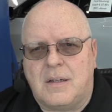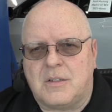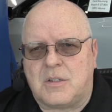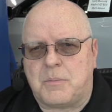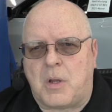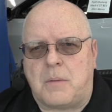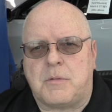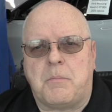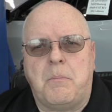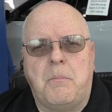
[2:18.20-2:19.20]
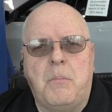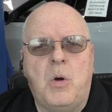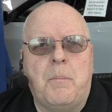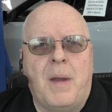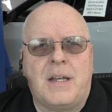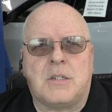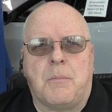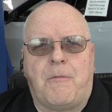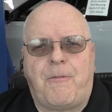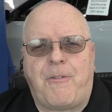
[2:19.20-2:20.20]
sometimes make
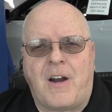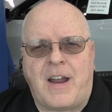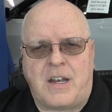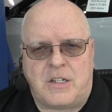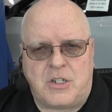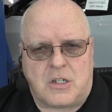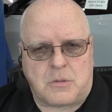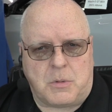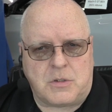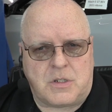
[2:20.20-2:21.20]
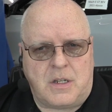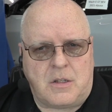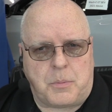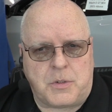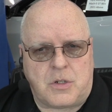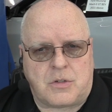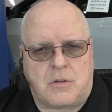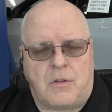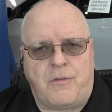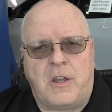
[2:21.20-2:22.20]
some fine adjustments in the
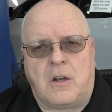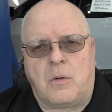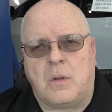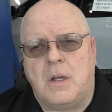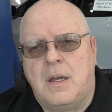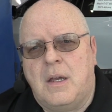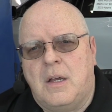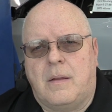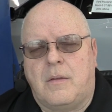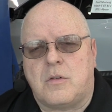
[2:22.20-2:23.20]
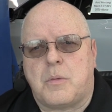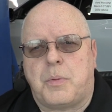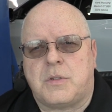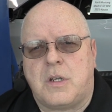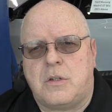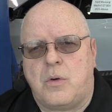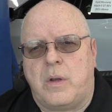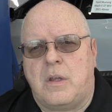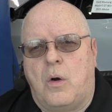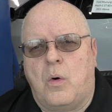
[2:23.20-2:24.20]
position of the vehicle. There's a procedure
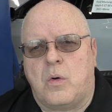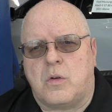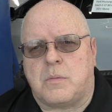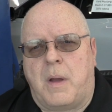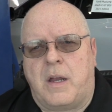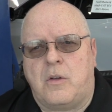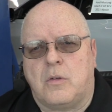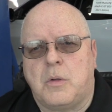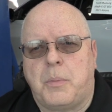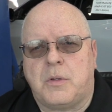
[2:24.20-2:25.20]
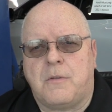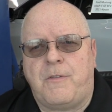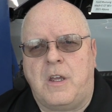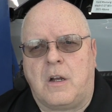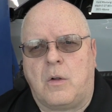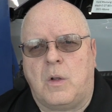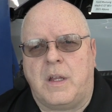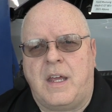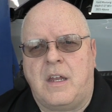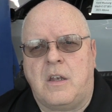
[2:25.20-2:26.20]
in the owner's manual to put the vehicle
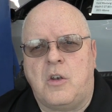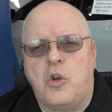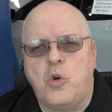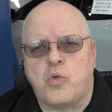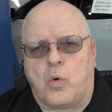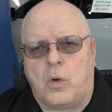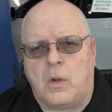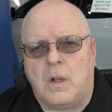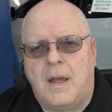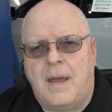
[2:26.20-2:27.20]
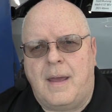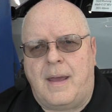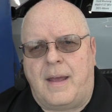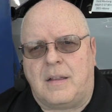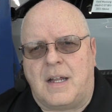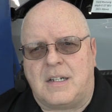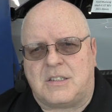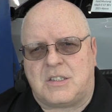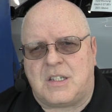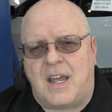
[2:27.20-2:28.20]
in neutral and let
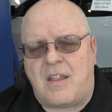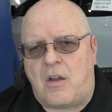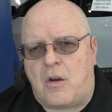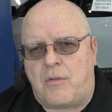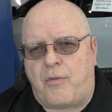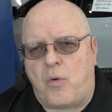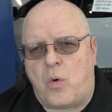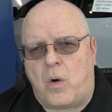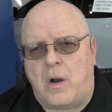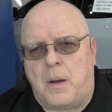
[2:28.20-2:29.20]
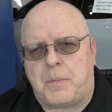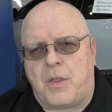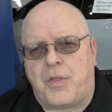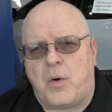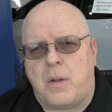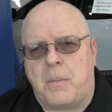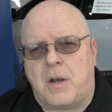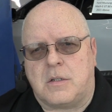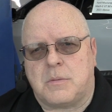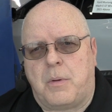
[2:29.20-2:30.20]
it stay there for up to 30
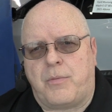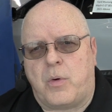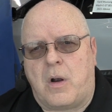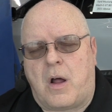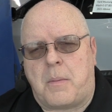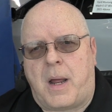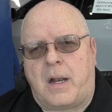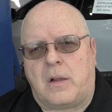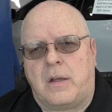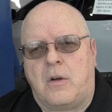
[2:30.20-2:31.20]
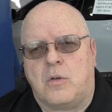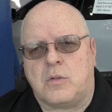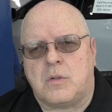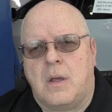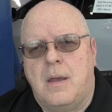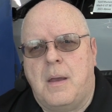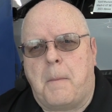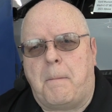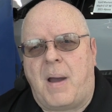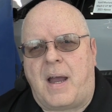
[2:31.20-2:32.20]
minutes before it automatically goes
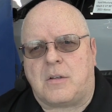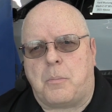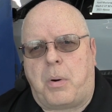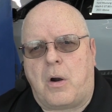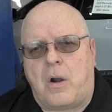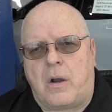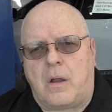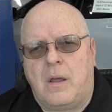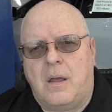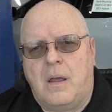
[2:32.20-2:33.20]
back to park.